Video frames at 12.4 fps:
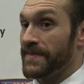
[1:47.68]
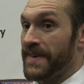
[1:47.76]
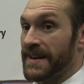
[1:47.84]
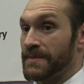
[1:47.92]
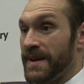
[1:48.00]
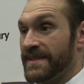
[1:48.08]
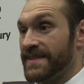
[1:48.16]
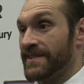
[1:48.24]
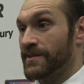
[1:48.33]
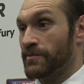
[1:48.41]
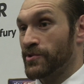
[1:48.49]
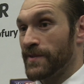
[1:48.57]
Wladimir
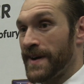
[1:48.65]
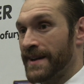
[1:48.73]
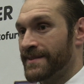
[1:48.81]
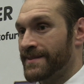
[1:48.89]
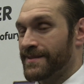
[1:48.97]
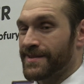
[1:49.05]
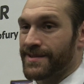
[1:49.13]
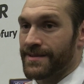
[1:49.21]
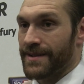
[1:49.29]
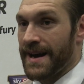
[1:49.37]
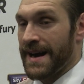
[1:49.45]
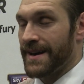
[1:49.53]
says some stuff.
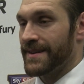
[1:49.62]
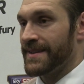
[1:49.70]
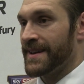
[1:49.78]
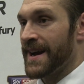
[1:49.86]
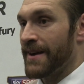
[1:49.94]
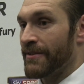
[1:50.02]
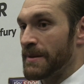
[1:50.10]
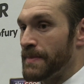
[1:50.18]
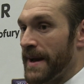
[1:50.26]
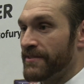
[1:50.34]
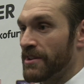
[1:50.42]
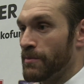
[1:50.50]
You can't really
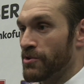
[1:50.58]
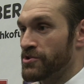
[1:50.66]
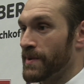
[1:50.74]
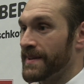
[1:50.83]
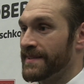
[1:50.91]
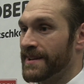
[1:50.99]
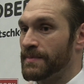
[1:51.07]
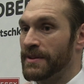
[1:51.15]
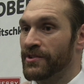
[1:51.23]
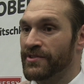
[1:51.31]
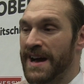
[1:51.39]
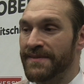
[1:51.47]
pay too much to what he says
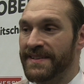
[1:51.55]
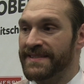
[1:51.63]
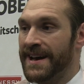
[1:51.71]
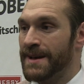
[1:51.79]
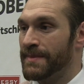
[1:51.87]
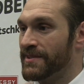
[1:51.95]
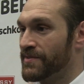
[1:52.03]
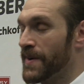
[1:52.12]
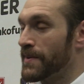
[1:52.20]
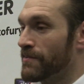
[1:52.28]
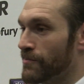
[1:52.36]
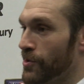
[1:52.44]
because half the time it's
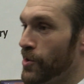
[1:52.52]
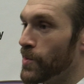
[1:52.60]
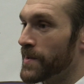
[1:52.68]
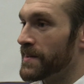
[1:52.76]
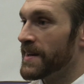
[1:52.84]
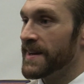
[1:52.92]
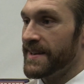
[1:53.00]
very slow and